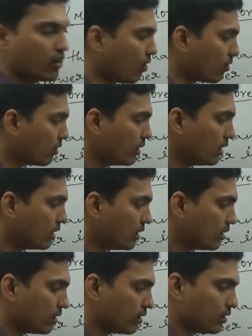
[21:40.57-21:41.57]

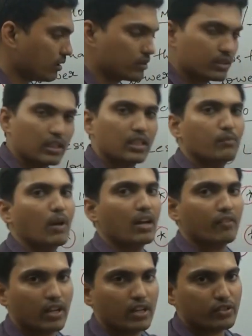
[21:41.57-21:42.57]
or certain
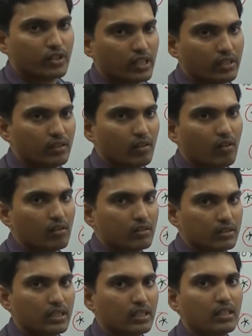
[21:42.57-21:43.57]
manufacturing
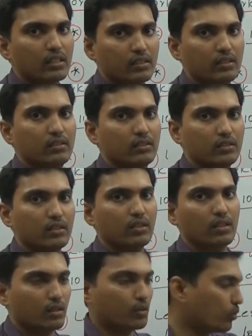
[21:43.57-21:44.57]
or certain
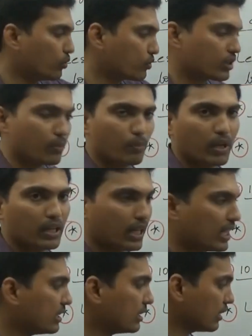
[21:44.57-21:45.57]
goods supply,
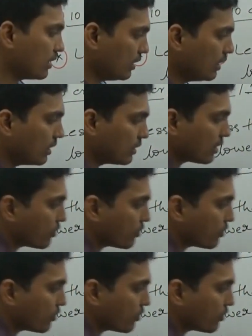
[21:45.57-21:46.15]
like that the